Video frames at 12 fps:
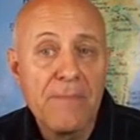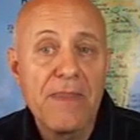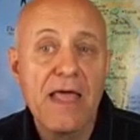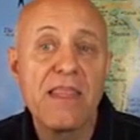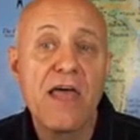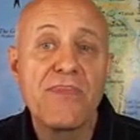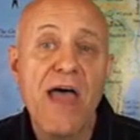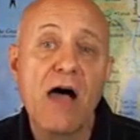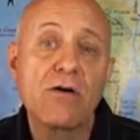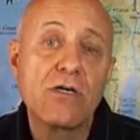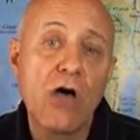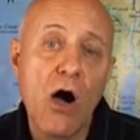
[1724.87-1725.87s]
And that
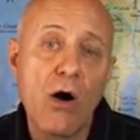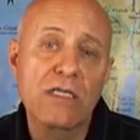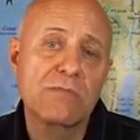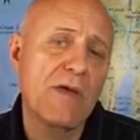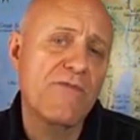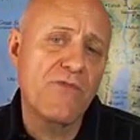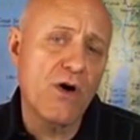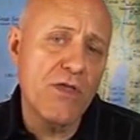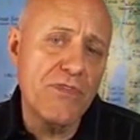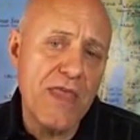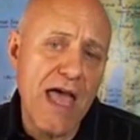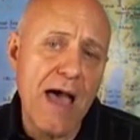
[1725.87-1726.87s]
thou goest before
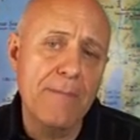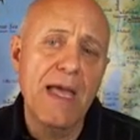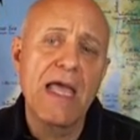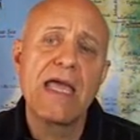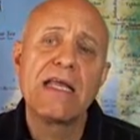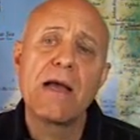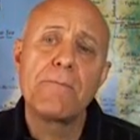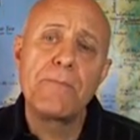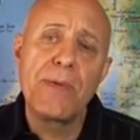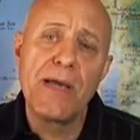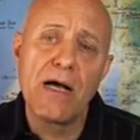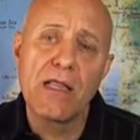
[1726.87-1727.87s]
them in a
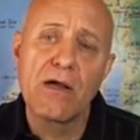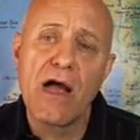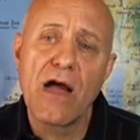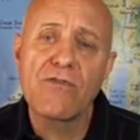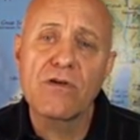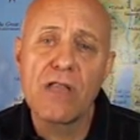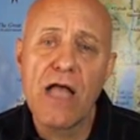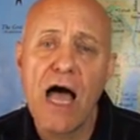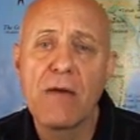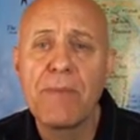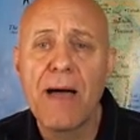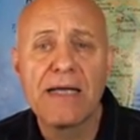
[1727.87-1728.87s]
pillar of
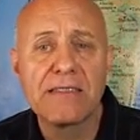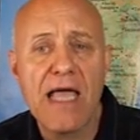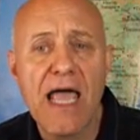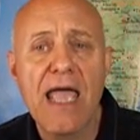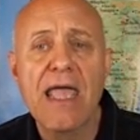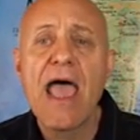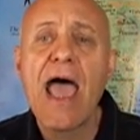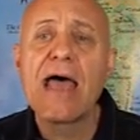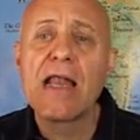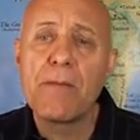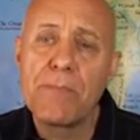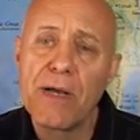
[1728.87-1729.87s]
cloud by day
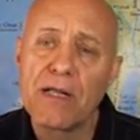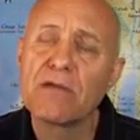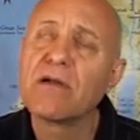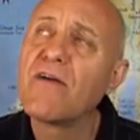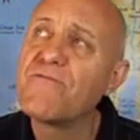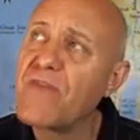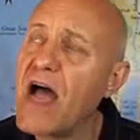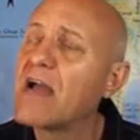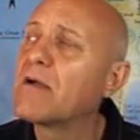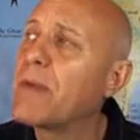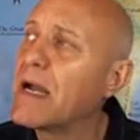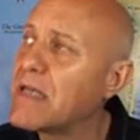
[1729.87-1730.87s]
and a pillar of
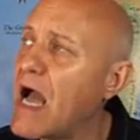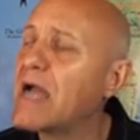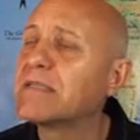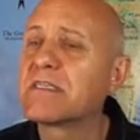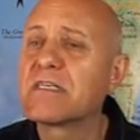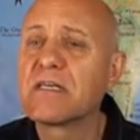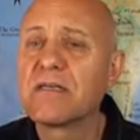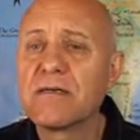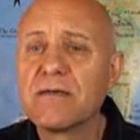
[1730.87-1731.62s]
fire by night.